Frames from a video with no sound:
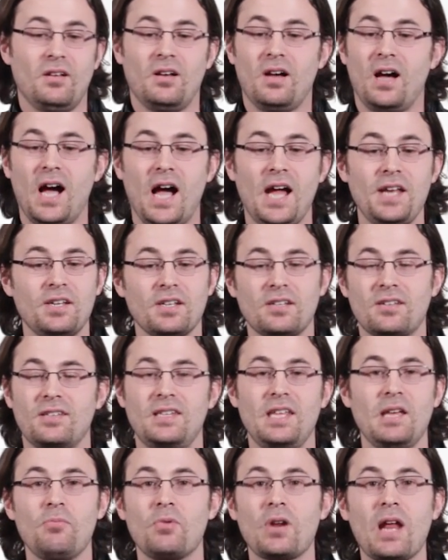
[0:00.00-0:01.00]
I just
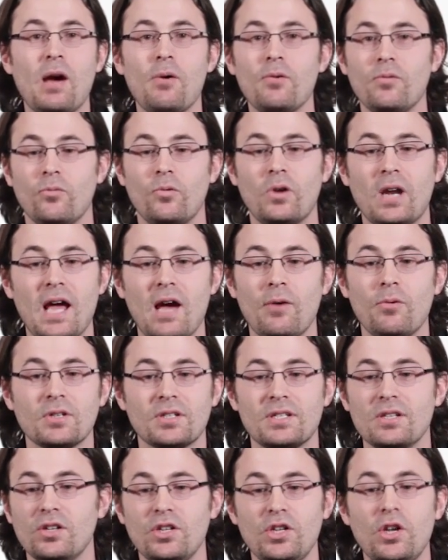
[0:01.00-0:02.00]
did what I was
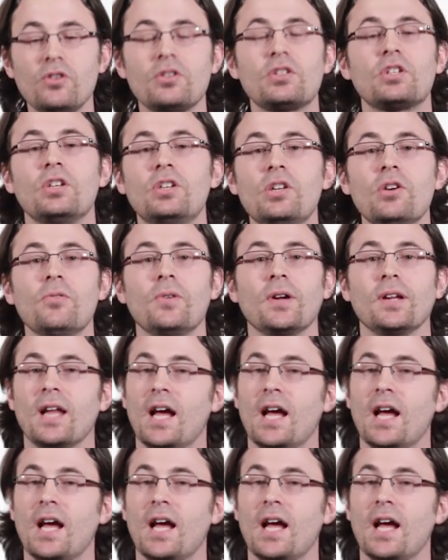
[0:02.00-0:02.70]
used to doing.